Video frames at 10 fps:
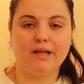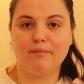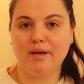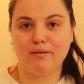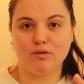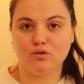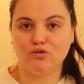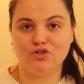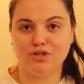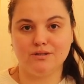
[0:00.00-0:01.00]
I be able
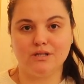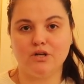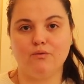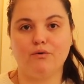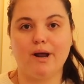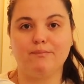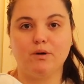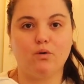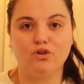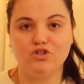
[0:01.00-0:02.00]
to just, you know, grab
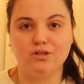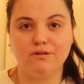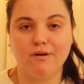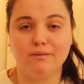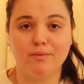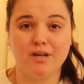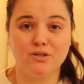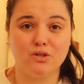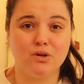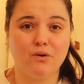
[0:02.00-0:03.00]
the original one,
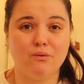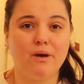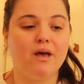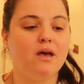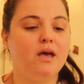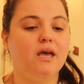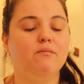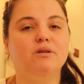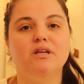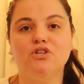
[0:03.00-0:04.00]
because, you know,
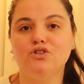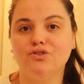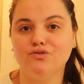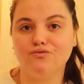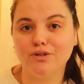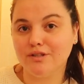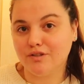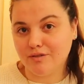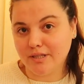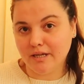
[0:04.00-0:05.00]
imitation is really,
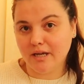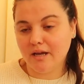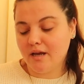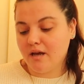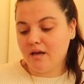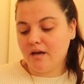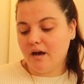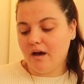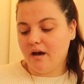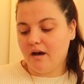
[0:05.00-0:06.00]
really
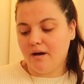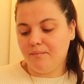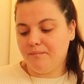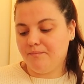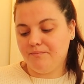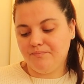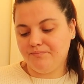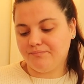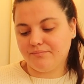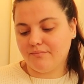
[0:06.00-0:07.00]

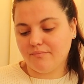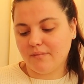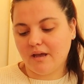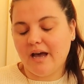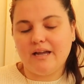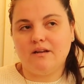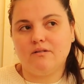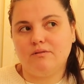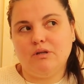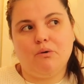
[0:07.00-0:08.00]
kind
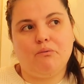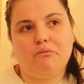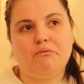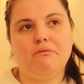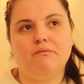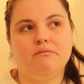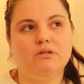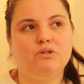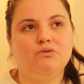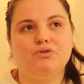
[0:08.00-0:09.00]
of, you know,
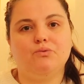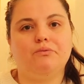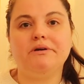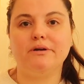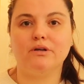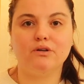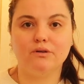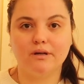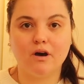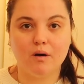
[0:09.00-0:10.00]
usual work,
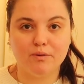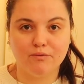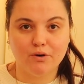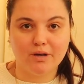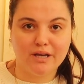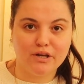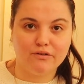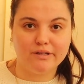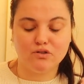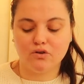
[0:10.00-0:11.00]
common work
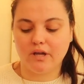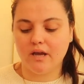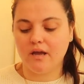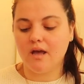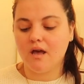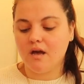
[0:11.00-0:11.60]
here in Turkey.